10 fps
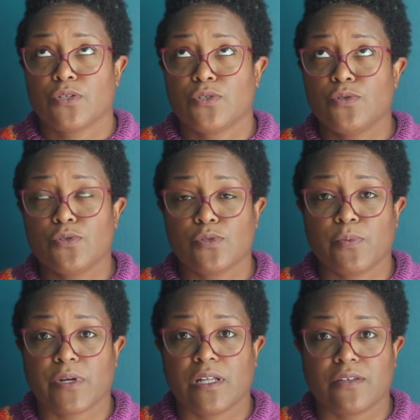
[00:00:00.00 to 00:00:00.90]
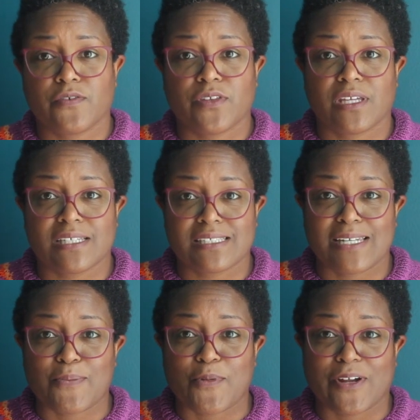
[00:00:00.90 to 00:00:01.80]
2 super colorful things that
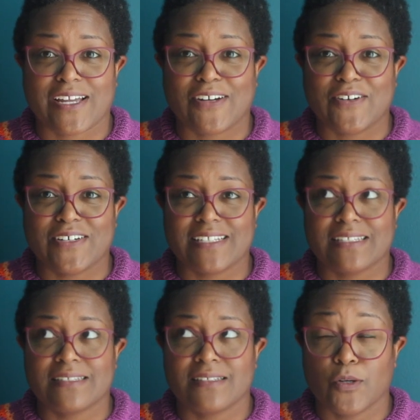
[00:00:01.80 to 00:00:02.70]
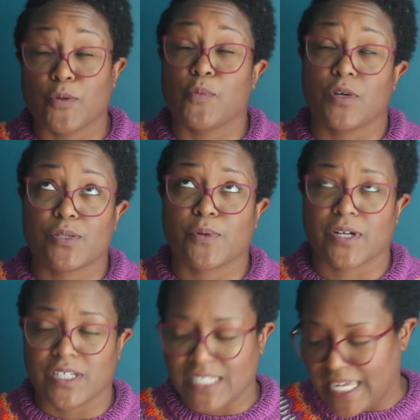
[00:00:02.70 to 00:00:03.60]
I'm working on or want to work on